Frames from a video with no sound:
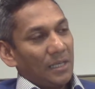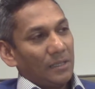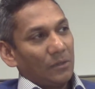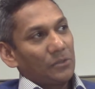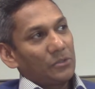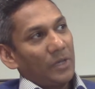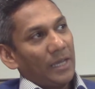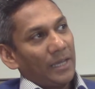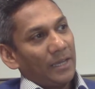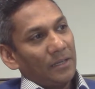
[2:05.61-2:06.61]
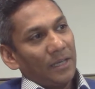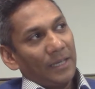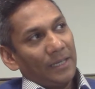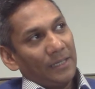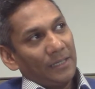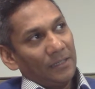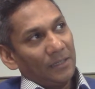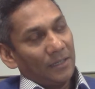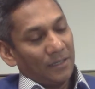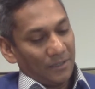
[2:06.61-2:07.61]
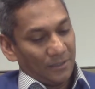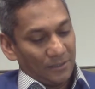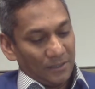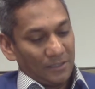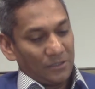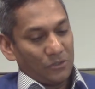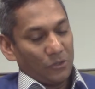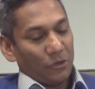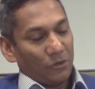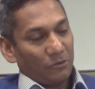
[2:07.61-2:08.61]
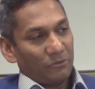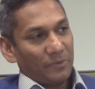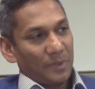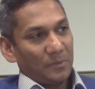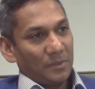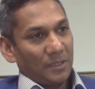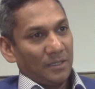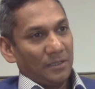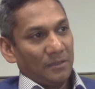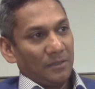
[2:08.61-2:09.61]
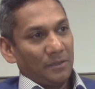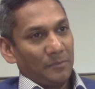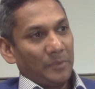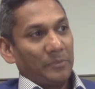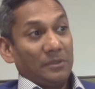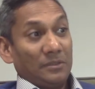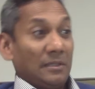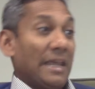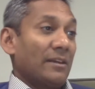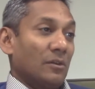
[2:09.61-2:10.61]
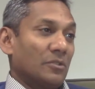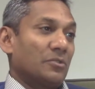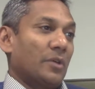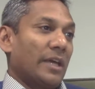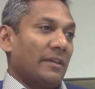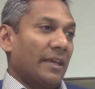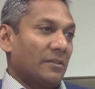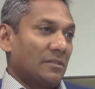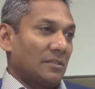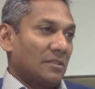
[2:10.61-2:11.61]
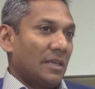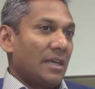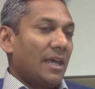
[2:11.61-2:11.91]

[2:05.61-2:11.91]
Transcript: They also had a list of people, the landlords who had houses.